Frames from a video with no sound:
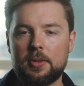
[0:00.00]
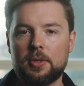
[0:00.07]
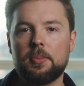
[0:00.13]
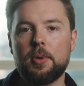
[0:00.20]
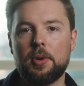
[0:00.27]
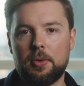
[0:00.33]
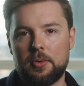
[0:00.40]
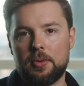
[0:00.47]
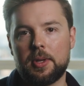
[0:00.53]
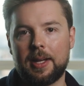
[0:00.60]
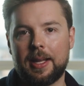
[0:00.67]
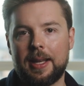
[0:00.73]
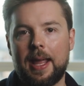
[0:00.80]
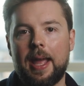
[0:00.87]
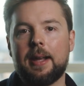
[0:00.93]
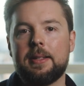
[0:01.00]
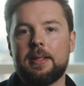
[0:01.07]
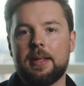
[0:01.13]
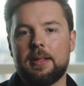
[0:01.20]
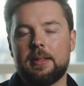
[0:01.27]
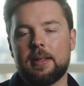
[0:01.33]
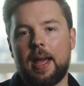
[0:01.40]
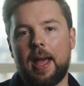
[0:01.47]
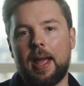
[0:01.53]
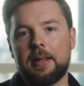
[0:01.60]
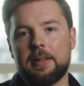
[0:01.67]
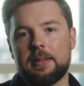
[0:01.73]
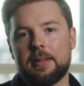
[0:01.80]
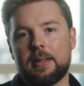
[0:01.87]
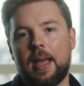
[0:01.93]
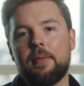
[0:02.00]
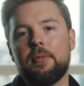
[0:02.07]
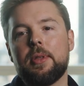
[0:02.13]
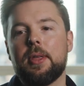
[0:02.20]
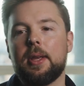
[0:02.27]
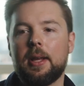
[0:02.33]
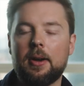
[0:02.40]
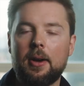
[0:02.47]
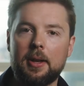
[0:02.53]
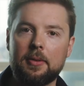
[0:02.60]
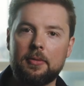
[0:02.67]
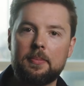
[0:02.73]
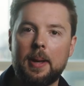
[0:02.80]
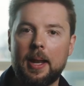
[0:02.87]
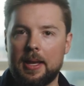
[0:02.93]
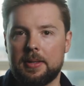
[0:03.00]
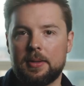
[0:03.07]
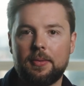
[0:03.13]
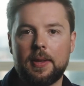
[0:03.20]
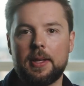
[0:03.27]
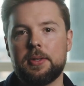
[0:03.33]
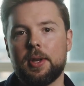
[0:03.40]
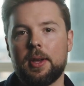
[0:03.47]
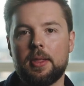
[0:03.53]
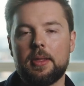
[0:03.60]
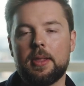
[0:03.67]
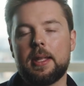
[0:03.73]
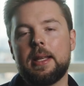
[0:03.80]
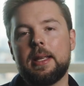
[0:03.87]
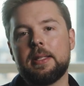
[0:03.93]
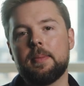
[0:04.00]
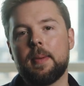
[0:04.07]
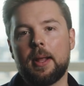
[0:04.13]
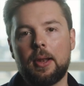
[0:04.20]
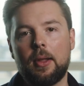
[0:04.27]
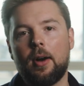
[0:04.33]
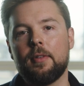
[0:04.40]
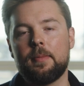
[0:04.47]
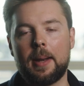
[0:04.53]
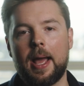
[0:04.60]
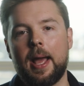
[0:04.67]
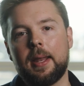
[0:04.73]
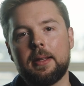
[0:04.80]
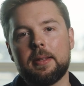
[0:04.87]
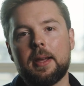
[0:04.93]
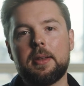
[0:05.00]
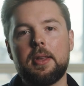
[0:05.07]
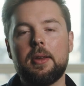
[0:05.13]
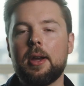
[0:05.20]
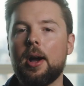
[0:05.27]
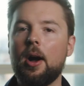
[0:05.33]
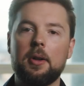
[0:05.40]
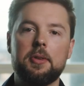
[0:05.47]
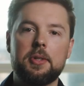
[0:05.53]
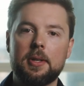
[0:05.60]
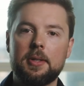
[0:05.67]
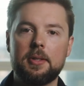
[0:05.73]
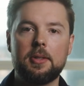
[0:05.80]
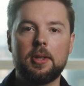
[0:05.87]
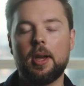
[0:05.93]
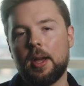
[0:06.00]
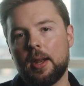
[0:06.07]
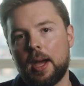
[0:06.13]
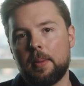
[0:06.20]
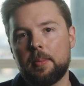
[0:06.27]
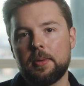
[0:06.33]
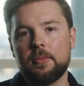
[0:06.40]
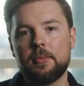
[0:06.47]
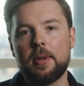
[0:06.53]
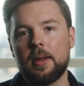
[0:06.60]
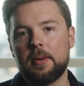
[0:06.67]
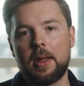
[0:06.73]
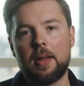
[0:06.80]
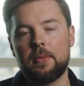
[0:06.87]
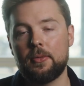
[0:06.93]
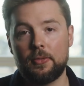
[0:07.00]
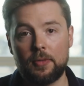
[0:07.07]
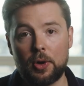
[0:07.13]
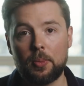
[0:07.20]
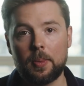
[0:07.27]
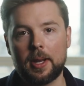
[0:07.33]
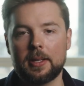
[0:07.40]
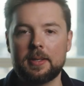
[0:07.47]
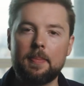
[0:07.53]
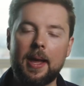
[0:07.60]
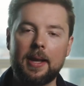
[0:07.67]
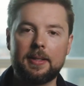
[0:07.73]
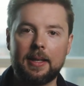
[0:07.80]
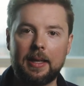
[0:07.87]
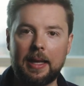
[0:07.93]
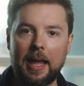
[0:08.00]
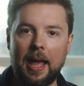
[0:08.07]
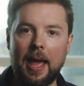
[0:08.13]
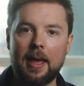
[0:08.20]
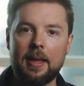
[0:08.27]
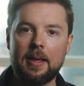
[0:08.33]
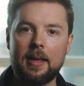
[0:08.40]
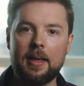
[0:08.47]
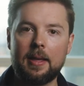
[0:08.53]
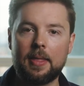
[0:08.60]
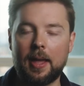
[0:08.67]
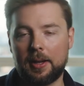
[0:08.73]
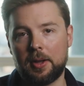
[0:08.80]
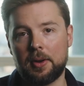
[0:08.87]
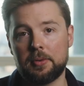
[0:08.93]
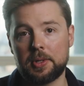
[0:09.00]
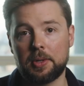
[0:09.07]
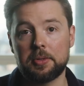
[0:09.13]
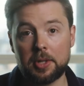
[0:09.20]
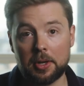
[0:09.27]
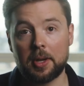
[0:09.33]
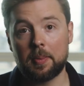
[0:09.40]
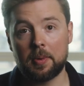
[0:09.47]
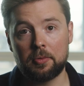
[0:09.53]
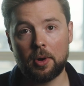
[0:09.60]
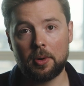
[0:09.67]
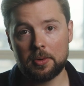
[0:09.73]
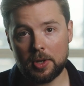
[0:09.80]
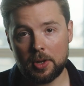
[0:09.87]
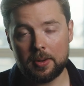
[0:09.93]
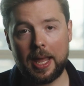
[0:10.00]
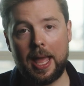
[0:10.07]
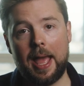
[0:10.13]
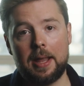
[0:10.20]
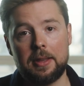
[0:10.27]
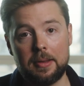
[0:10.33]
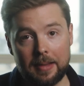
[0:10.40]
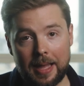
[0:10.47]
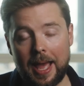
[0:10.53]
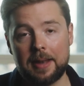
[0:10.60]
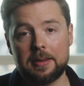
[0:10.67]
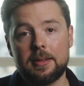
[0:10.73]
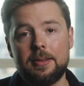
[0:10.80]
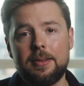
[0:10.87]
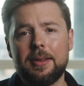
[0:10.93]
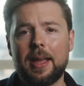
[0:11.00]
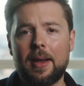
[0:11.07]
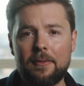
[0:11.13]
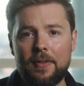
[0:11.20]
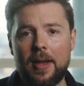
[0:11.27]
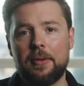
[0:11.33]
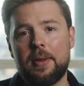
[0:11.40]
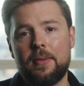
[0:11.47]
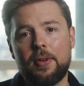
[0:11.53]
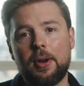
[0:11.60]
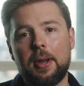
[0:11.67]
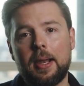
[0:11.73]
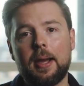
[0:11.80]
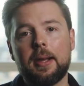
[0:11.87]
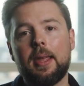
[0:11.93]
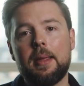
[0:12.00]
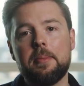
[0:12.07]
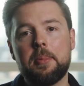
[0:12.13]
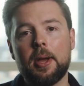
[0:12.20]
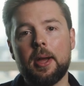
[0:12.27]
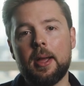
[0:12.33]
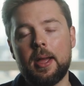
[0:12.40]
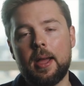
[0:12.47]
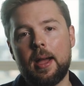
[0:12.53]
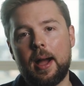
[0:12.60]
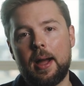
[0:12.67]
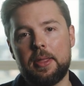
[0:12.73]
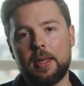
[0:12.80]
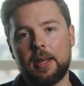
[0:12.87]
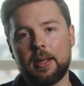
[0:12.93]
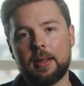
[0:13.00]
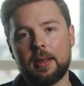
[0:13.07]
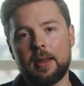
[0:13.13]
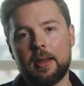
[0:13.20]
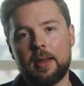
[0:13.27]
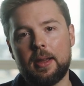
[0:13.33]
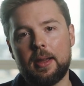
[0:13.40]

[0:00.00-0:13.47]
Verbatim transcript: smooth and connected and everything kind of plays off each other. There needs to be a lot of planning done. You can't just turn up and, and, and film and expect to get that kind of results. Don't get me wrong, you can you can do, you can get very, very lucky, but I think